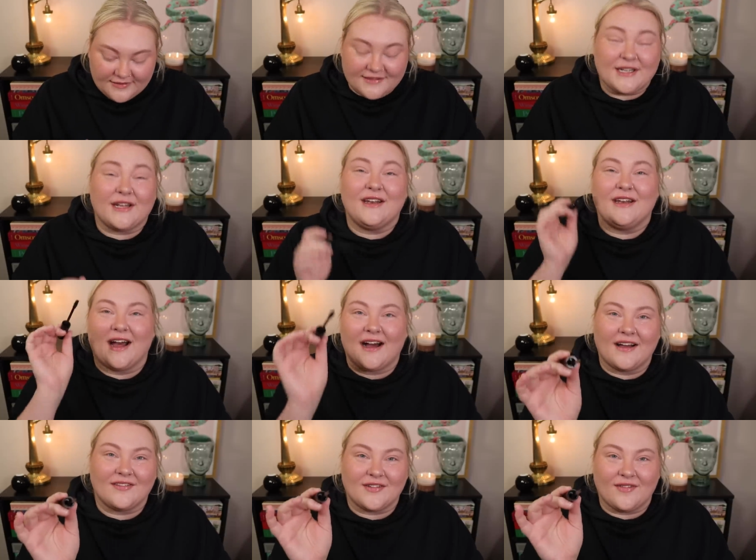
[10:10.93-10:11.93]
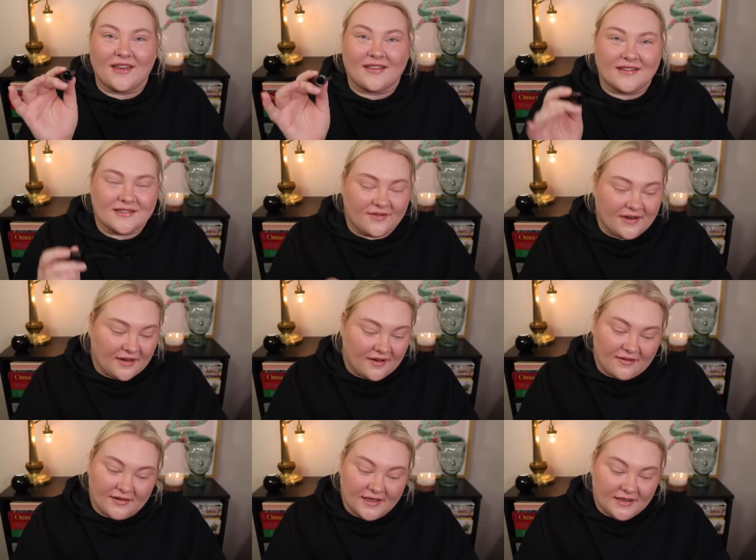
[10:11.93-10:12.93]
to not have to make this
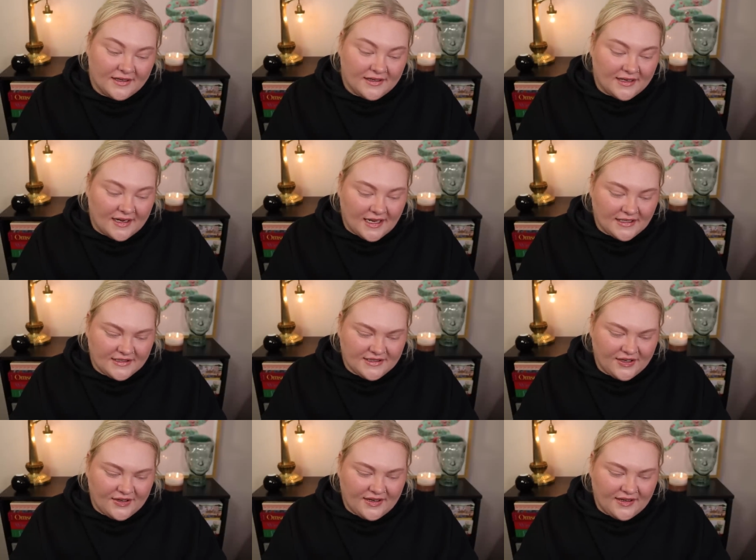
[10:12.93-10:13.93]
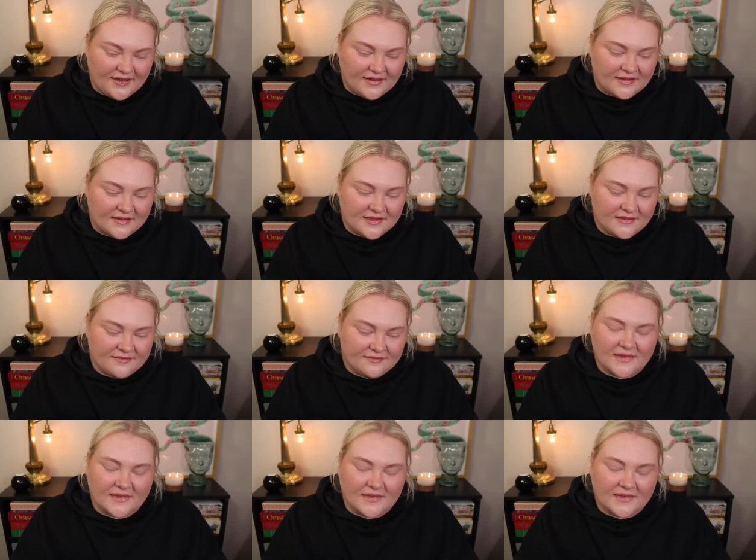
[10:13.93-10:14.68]
video. And I just couldn't.